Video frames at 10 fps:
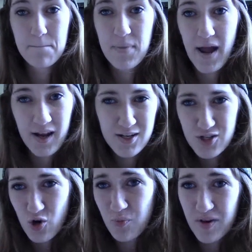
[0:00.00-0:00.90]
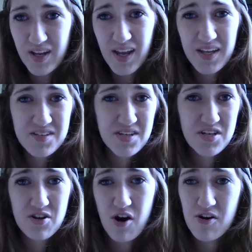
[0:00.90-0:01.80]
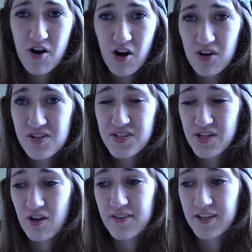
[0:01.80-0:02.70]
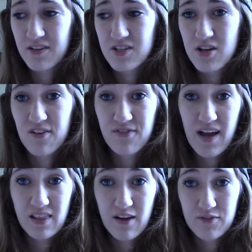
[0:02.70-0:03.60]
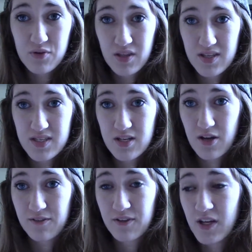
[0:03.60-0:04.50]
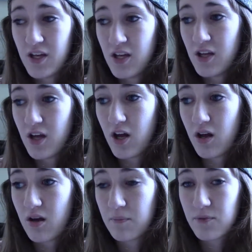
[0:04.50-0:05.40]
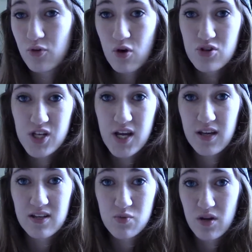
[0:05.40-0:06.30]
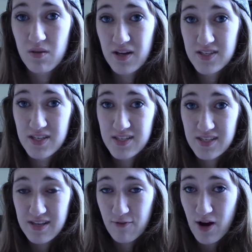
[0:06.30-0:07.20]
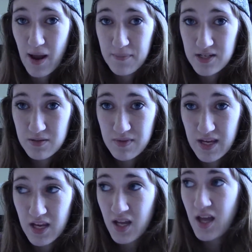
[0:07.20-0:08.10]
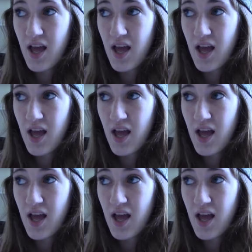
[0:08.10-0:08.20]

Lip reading: Package openings and yarn hauls and all that good stuff. I love doing this stuff. Crocheting is one of the best things that's ever happened to me.